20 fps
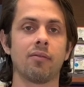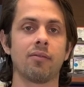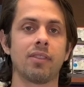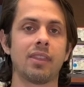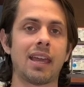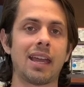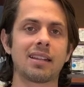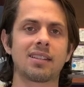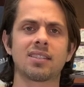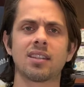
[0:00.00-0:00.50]

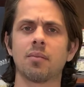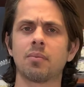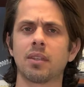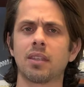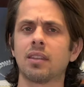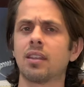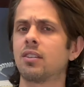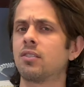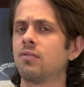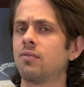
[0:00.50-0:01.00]
that's something
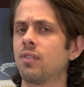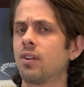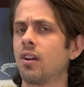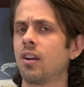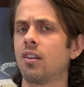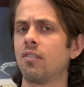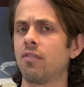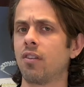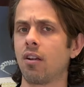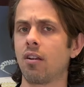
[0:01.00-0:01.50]
that's
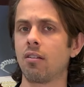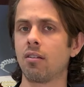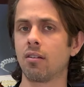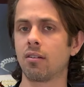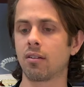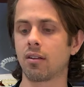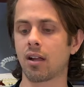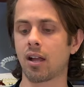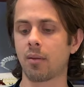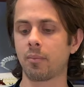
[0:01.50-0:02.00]
very, very
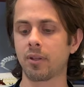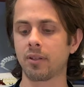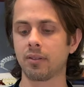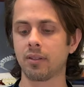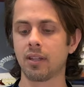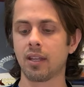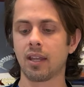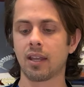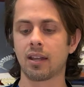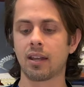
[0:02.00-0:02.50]
uncommon.
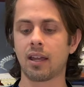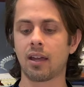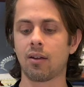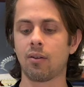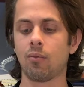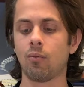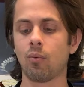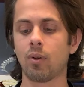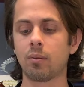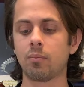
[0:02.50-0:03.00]

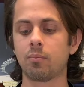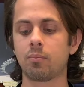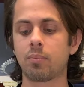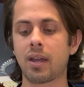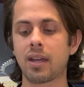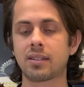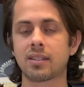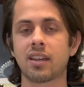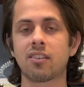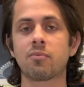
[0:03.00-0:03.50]
Now, when
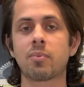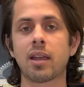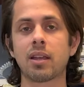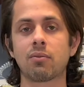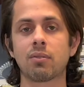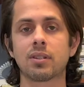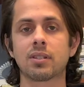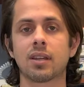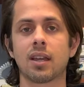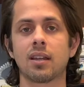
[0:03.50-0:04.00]
pets have
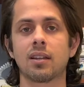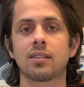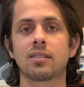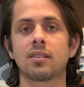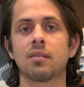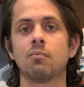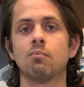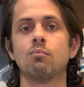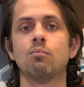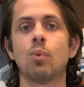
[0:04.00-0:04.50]
pancreatitis, the
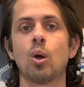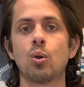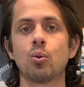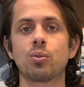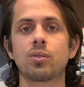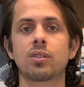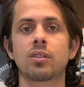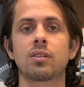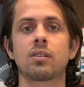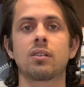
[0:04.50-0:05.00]

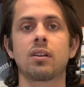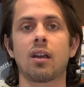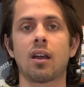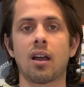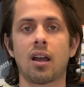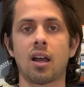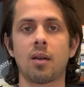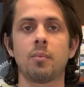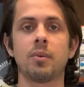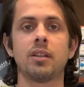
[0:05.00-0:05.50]
most
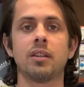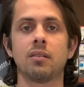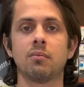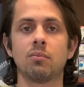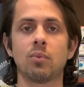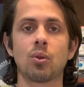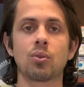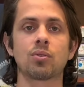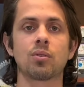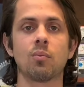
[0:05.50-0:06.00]
common and
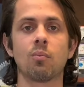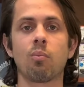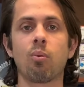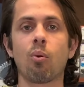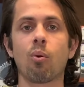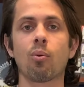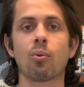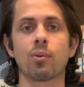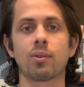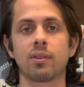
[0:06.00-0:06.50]
most
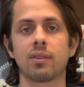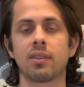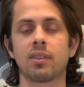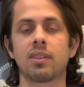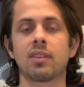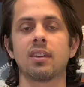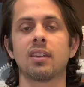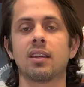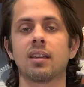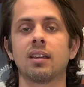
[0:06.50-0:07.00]
important
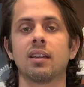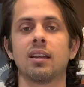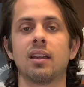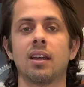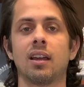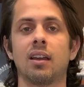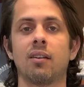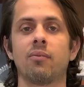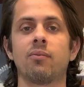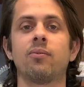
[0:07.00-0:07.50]
thing
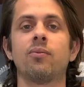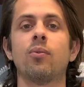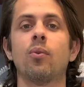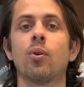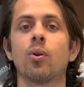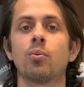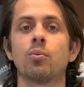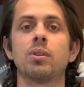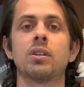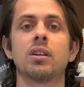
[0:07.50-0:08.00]

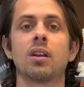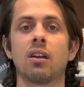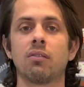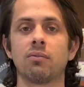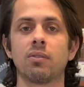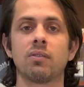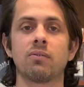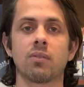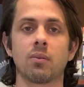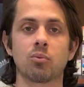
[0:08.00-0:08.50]
for
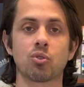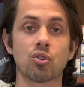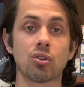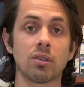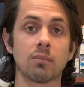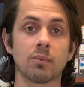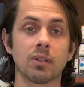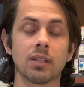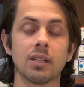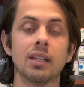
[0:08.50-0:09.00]
recovery from
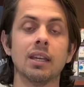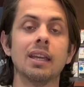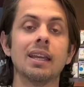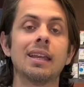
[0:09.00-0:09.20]
treatment